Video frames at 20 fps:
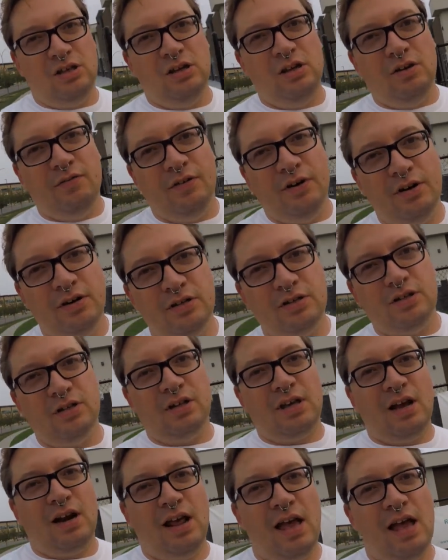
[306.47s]
the universe
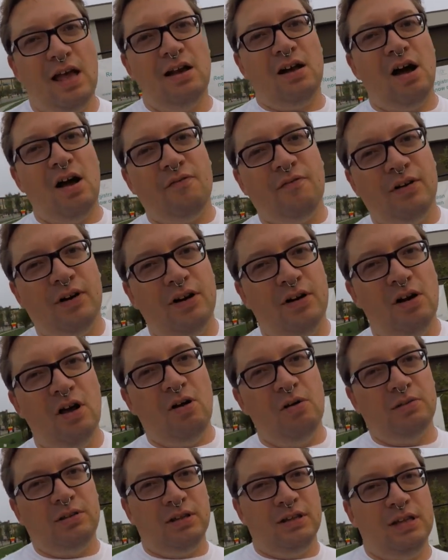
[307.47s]
and then kind of end off on a
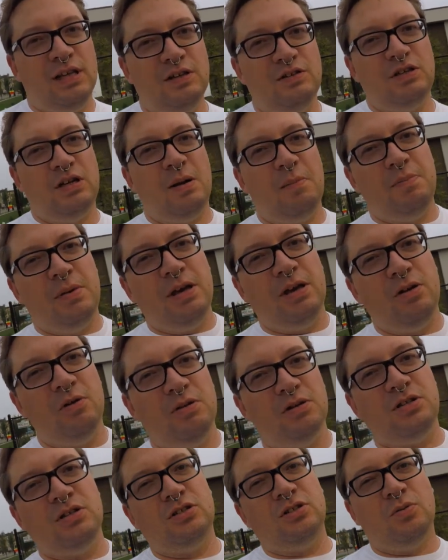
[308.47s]
note that leaves it
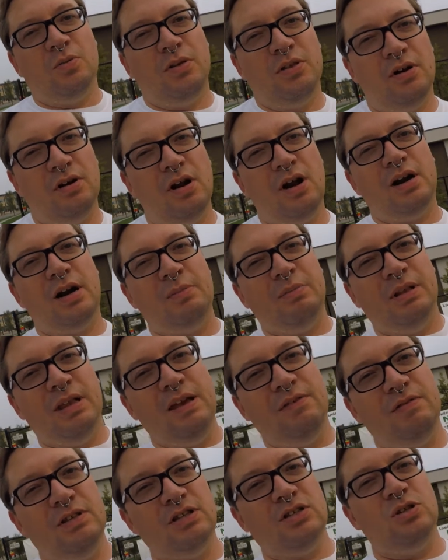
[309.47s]
ambiguous as to whether or not I
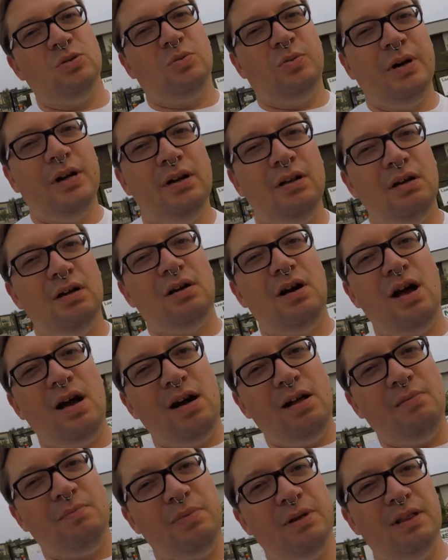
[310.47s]
believe this is real or
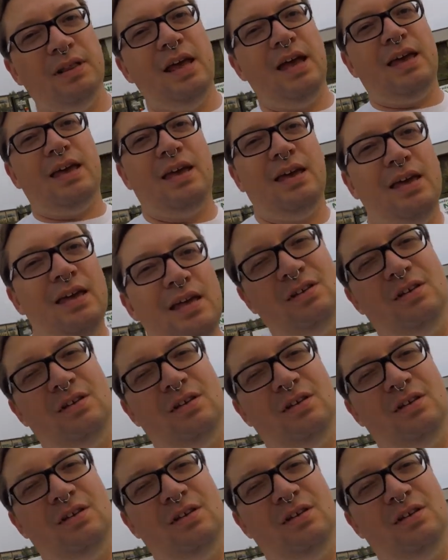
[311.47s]
not. But, like,